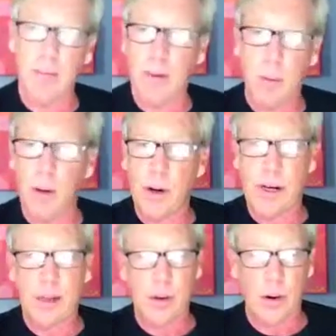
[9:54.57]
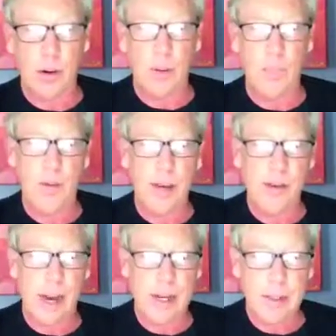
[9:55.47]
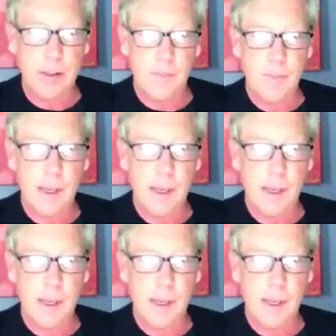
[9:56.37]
reporting internal transactions.